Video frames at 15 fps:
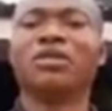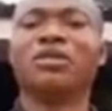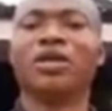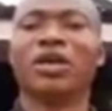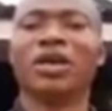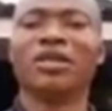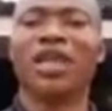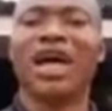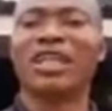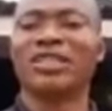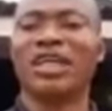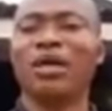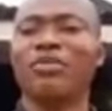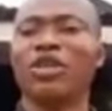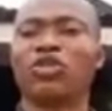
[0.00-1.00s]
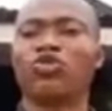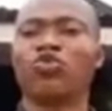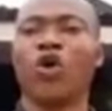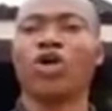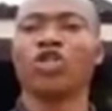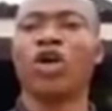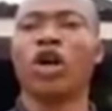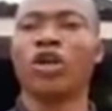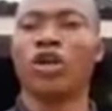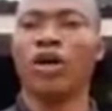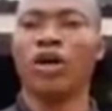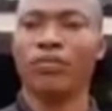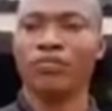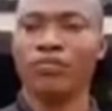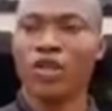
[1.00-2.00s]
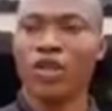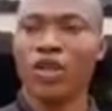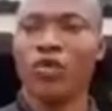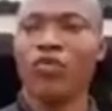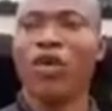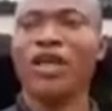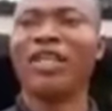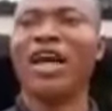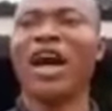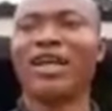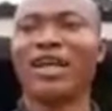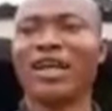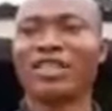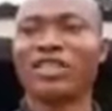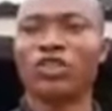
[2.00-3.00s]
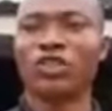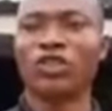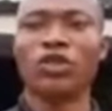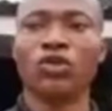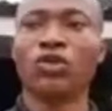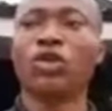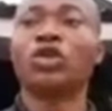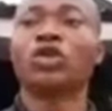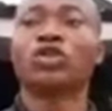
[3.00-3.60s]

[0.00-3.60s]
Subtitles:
During that time, it was horror. When they arrest you,